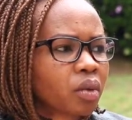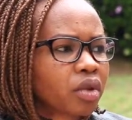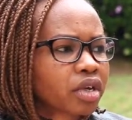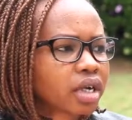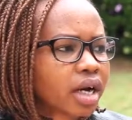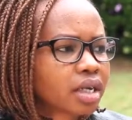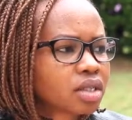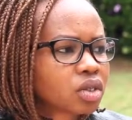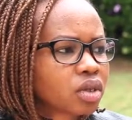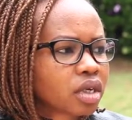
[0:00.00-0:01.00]
With
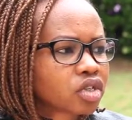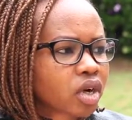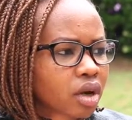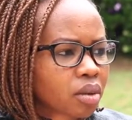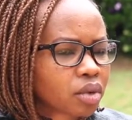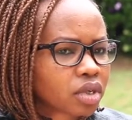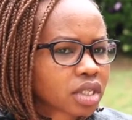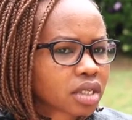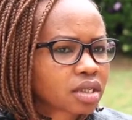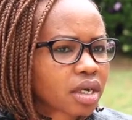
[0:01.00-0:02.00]
regards to the trial
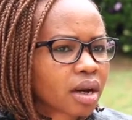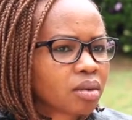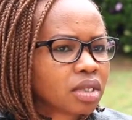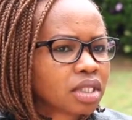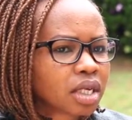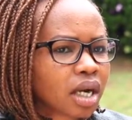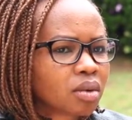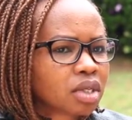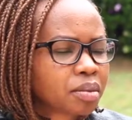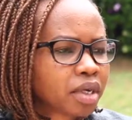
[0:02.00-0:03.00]
process, I would
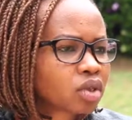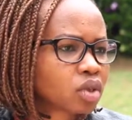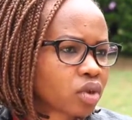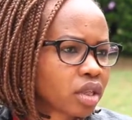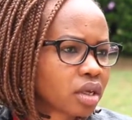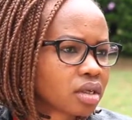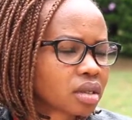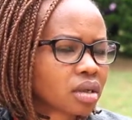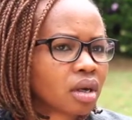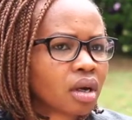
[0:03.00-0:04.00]
speak to two things.